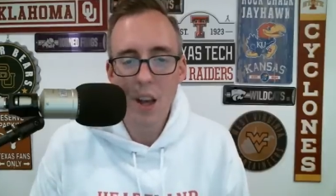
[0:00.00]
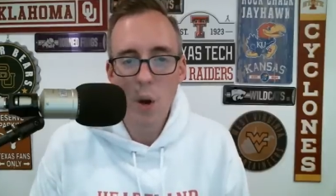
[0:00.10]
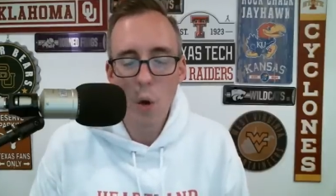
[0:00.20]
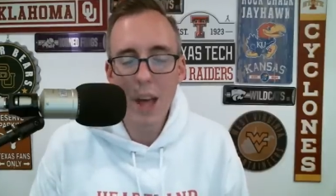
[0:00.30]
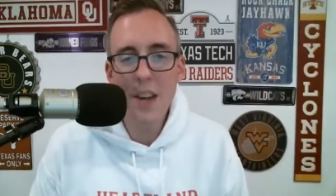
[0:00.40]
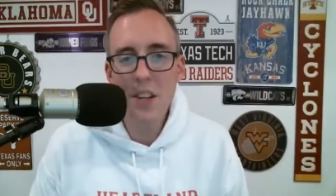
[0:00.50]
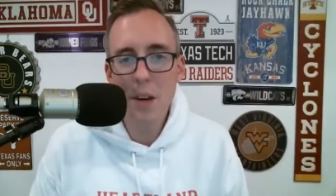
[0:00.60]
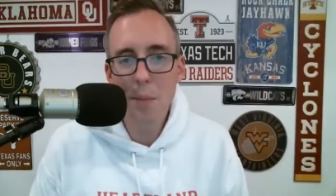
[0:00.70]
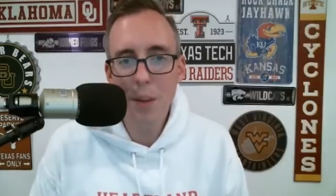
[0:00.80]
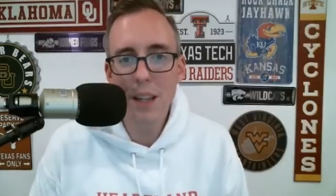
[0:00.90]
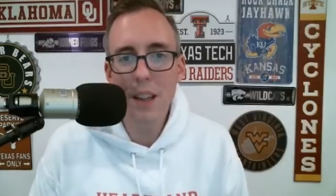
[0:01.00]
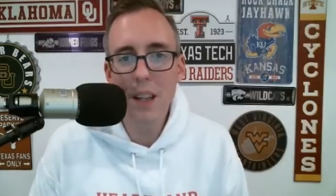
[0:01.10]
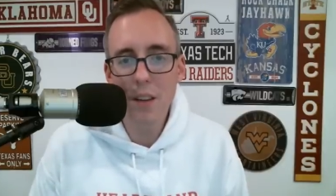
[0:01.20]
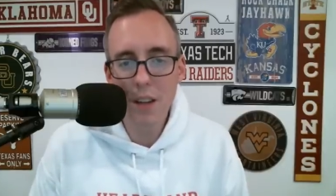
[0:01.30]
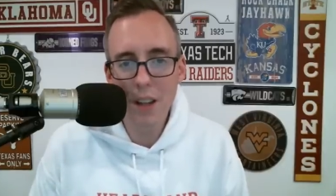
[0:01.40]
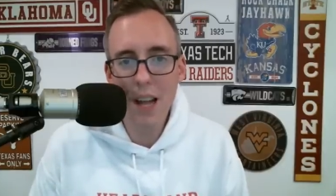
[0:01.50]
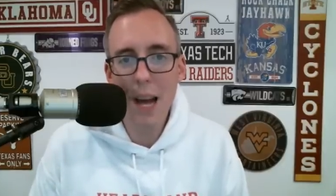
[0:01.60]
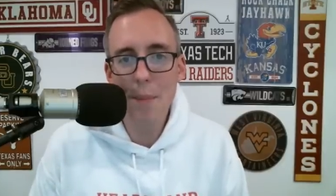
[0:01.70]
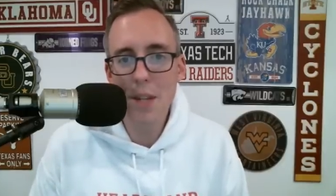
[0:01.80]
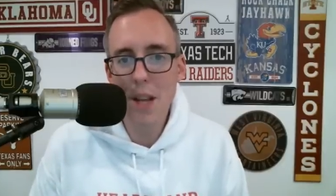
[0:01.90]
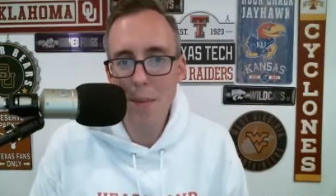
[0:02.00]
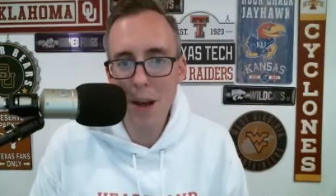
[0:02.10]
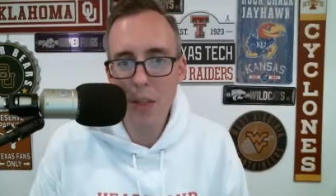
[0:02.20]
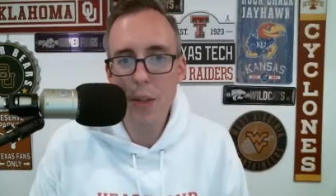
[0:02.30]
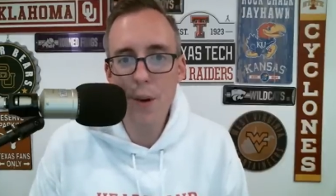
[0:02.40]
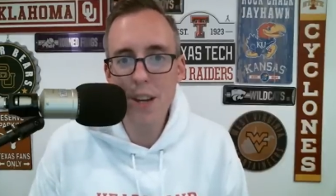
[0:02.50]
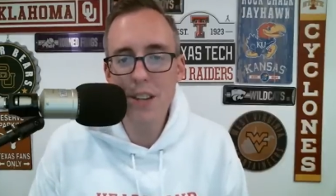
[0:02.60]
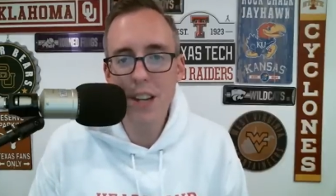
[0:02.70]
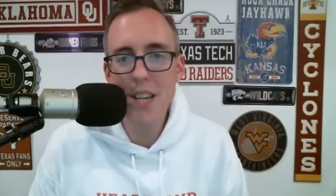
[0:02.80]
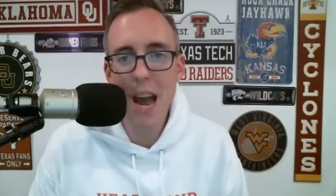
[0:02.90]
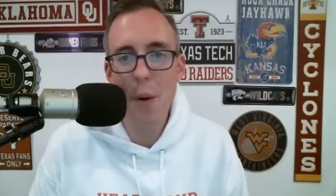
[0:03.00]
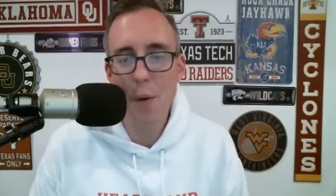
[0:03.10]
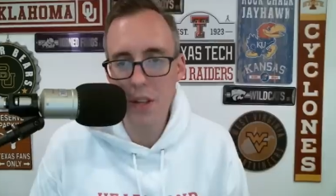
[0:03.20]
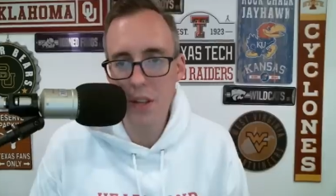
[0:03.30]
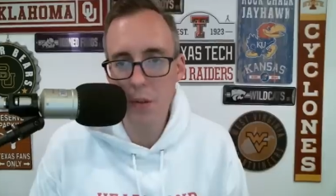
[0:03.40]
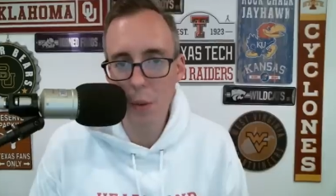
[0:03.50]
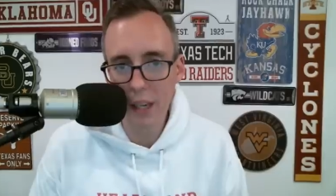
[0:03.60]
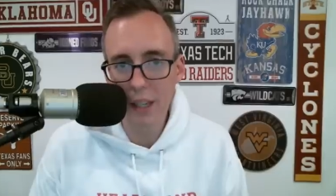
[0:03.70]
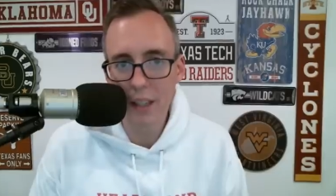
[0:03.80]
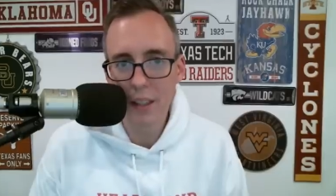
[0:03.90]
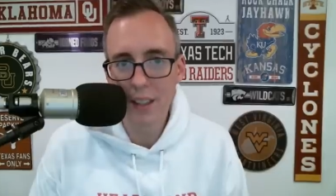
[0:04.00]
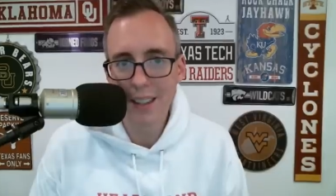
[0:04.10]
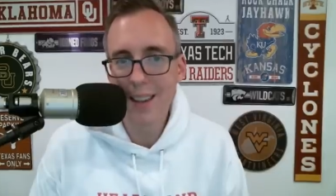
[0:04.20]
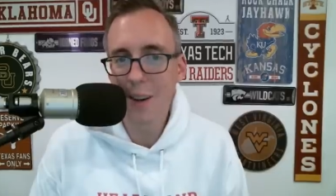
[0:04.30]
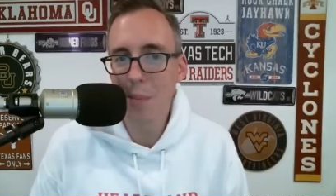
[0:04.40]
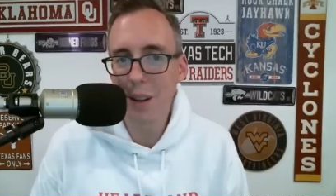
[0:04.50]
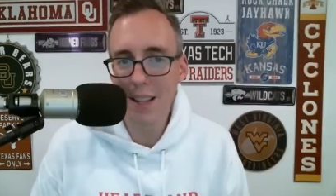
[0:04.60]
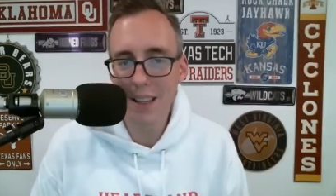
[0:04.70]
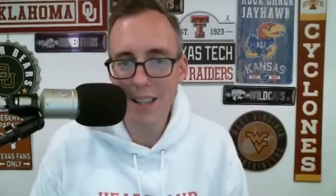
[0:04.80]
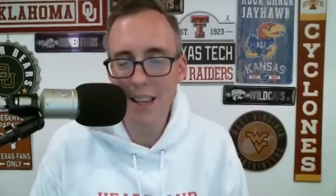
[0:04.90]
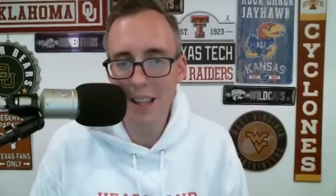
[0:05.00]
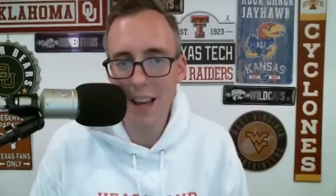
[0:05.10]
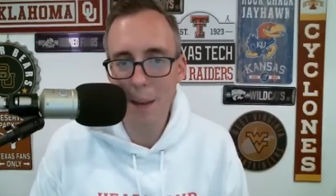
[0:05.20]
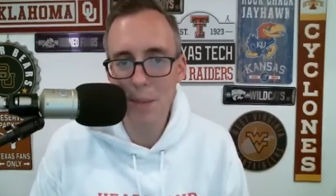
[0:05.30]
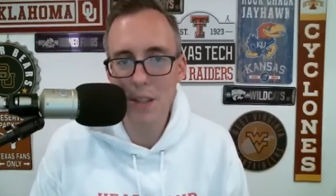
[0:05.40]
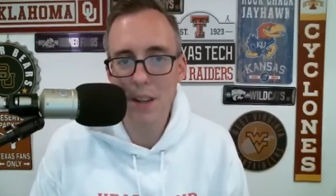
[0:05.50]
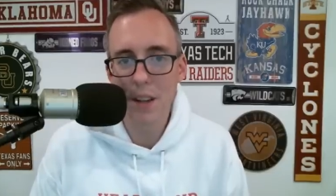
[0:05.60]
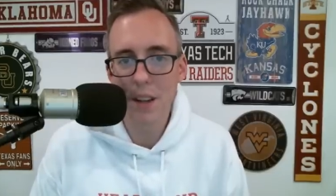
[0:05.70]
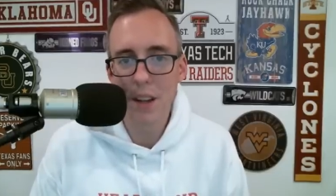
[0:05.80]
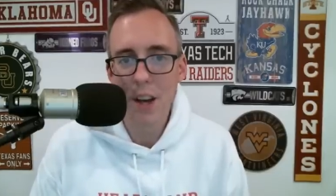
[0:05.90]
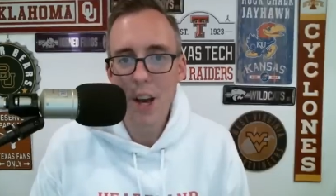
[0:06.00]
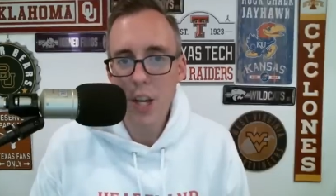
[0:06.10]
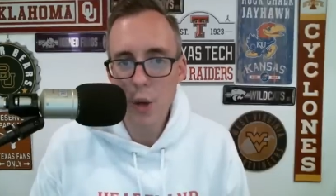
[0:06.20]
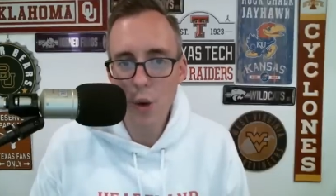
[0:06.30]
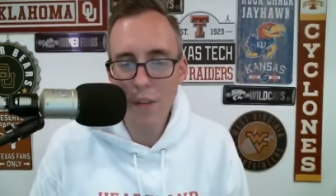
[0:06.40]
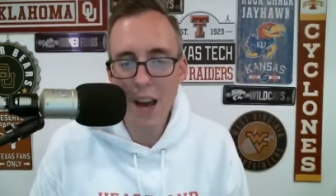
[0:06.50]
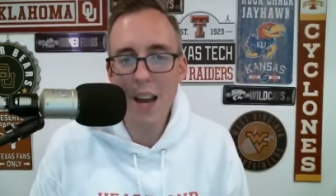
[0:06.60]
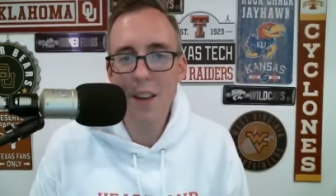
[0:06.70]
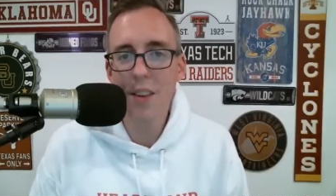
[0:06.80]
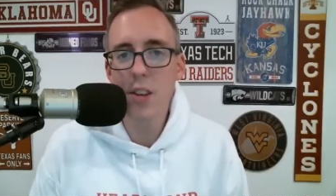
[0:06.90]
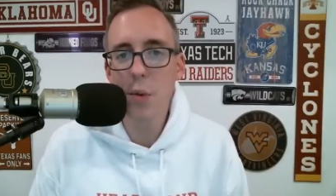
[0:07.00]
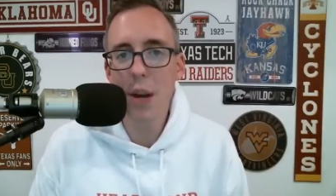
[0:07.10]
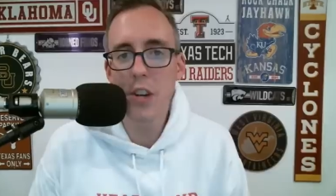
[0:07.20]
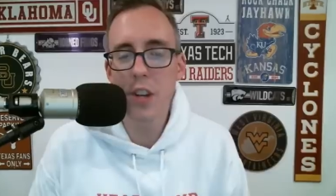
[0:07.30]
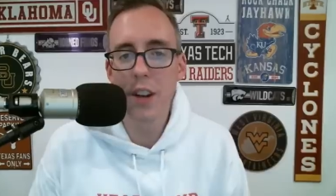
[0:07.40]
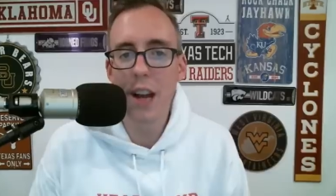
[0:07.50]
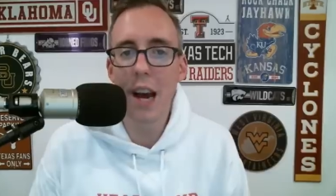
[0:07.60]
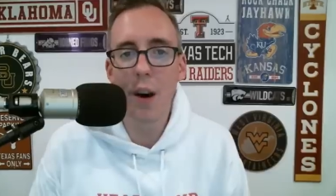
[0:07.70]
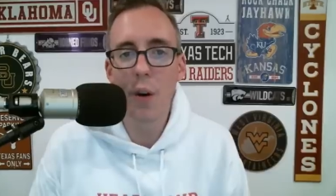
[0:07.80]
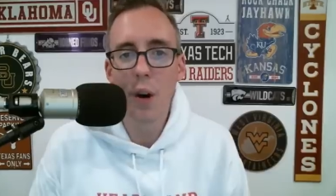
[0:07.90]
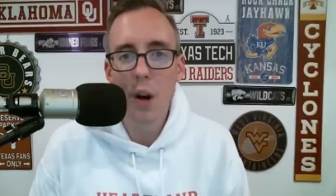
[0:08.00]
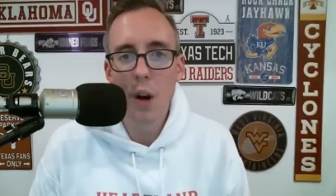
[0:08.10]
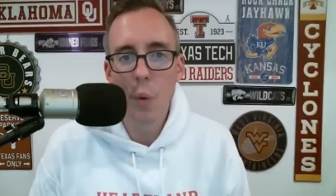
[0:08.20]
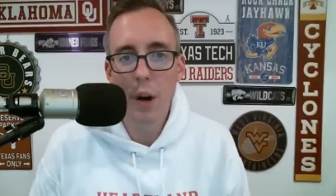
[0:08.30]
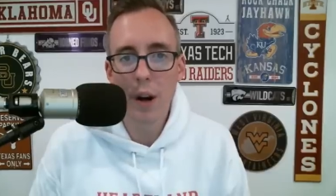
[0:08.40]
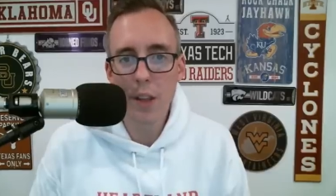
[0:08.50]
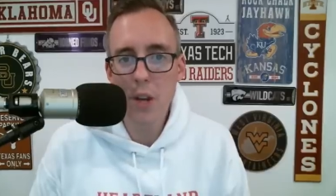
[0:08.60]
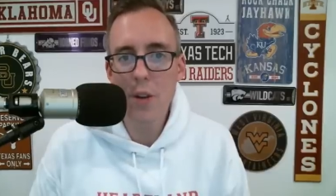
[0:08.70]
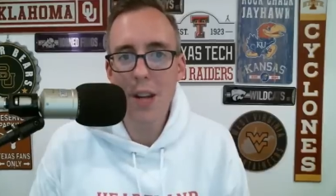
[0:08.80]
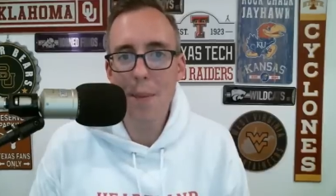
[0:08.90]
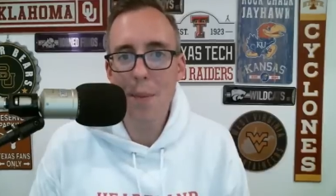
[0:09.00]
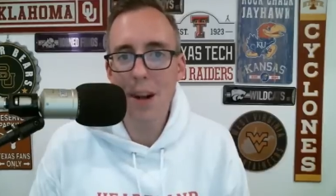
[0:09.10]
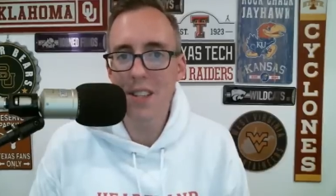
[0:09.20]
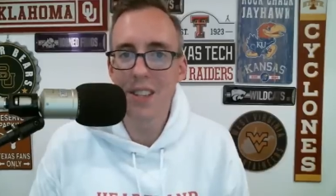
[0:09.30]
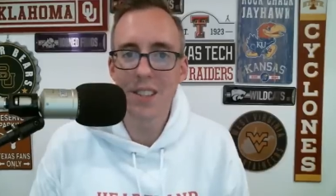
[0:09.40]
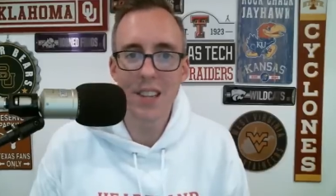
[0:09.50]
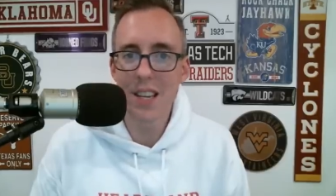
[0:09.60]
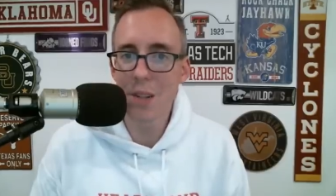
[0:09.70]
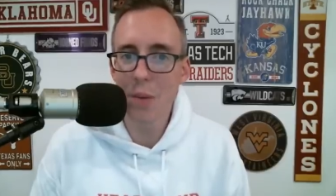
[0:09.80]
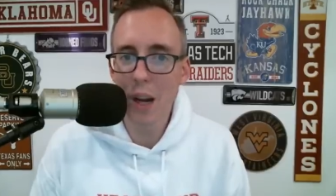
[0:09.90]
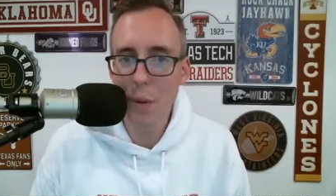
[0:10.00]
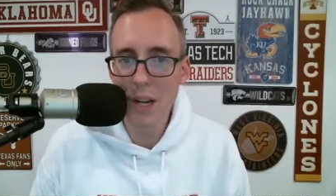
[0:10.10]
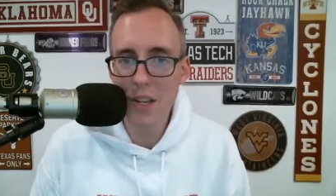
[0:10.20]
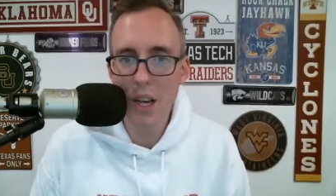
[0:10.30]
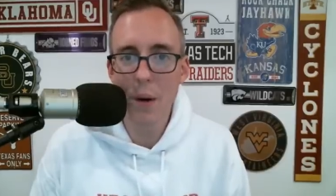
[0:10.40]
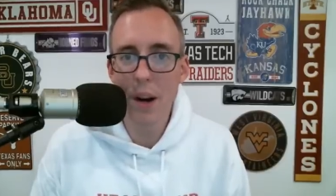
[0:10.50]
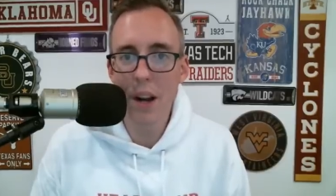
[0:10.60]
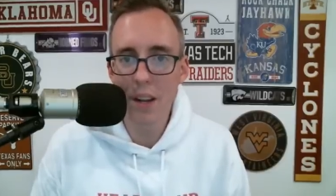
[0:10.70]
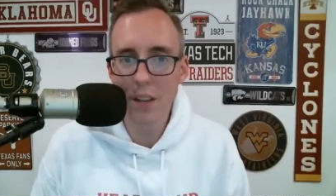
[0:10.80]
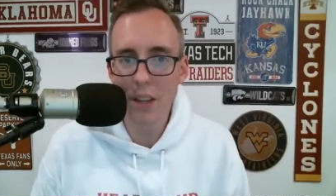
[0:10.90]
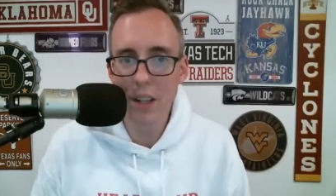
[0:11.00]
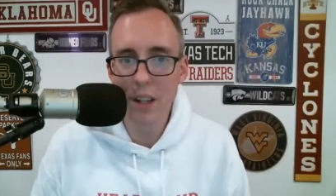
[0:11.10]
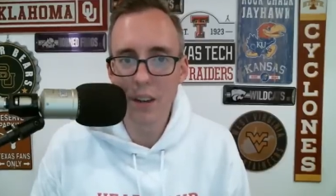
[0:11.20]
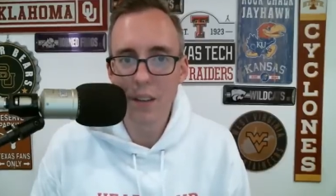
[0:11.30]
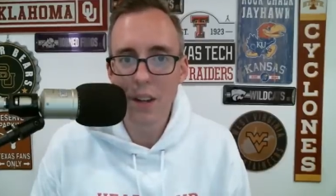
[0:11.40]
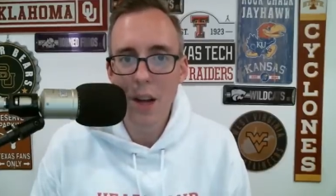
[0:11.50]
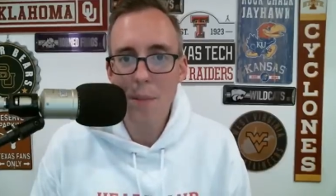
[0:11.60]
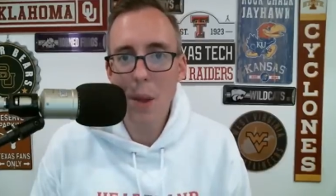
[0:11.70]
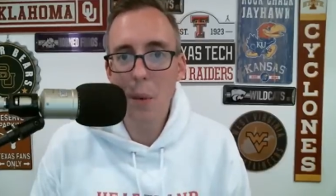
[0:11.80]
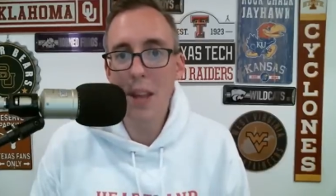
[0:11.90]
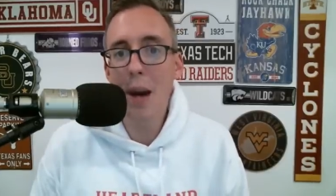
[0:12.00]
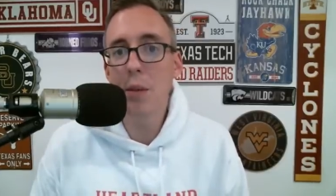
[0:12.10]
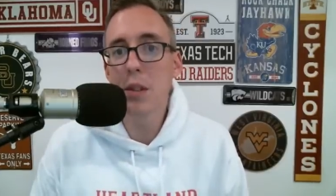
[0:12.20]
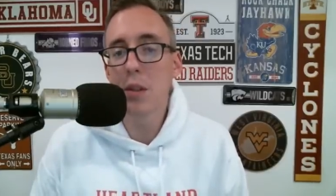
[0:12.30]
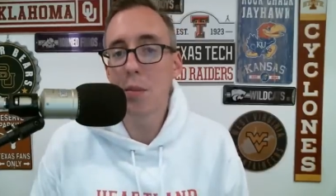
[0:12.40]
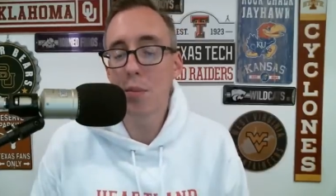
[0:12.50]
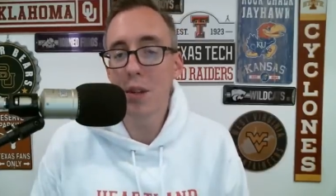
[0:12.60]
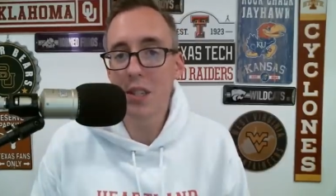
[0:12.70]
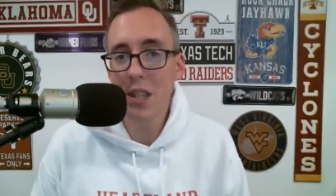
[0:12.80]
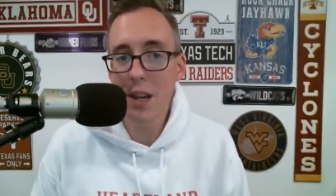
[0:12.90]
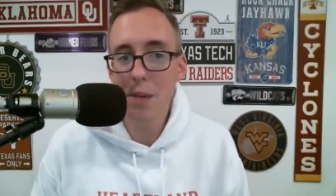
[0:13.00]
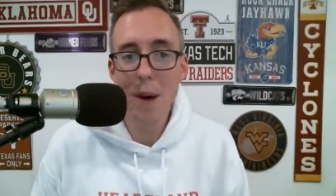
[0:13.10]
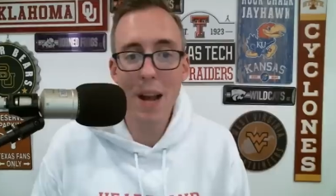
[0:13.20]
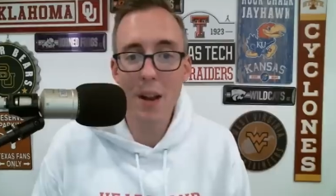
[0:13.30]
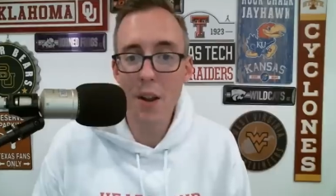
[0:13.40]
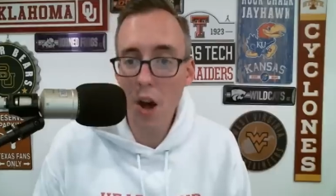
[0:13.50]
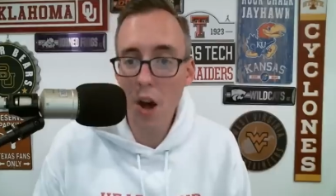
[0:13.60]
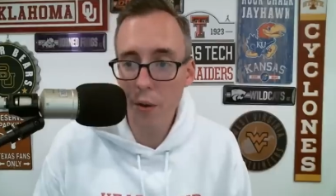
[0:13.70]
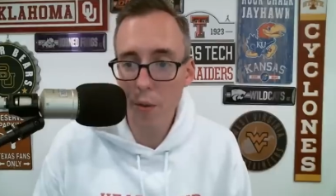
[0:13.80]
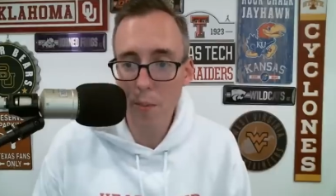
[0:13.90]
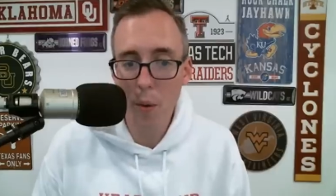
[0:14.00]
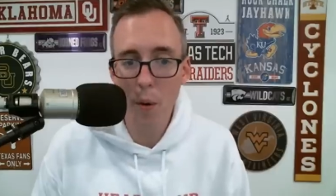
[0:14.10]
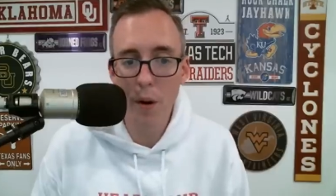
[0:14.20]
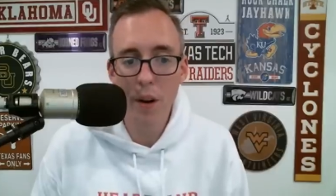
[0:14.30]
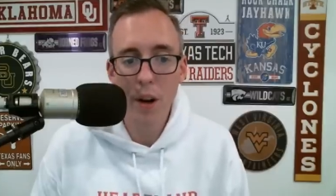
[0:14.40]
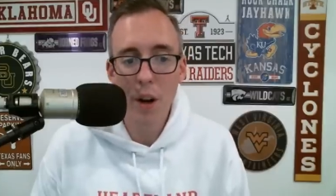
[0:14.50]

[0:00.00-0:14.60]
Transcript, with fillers: Well, that has completely collapsed in about 36 hours this week. Completely collapsed. You have had a situation now where the Utah president says we got a ways to go on any TV deal. By the way, that was preceded by another report